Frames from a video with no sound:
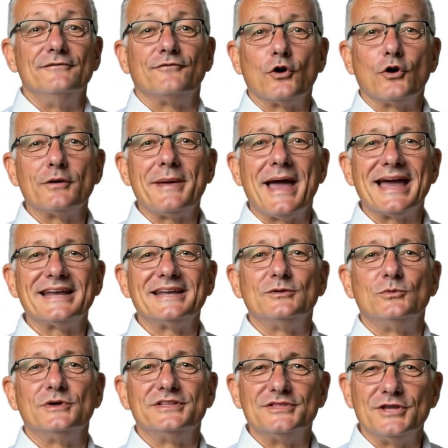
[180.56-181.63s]
formatted
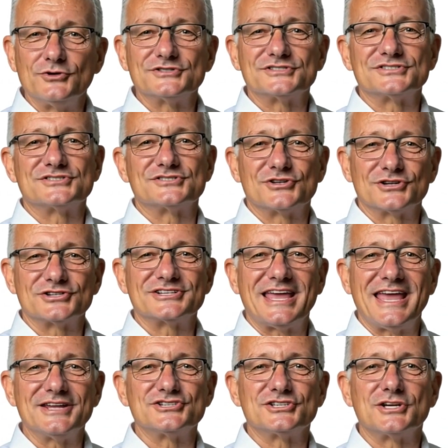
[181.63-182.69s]
with Yoast search
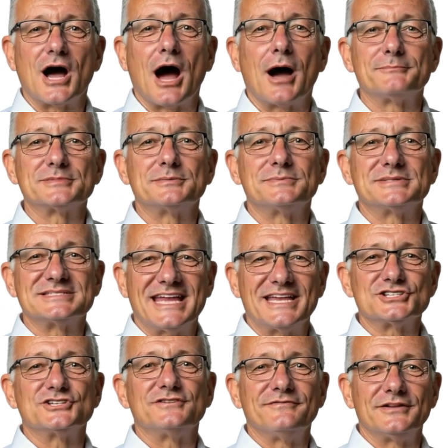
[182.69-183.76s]
engine
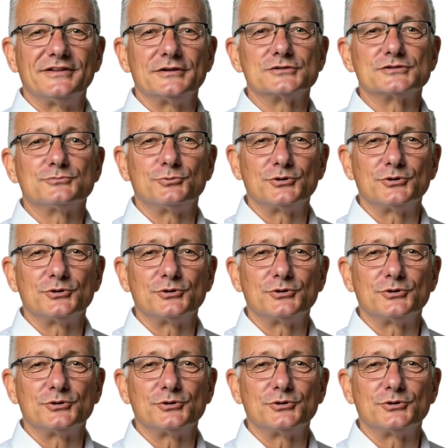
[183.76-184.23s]
optimization fields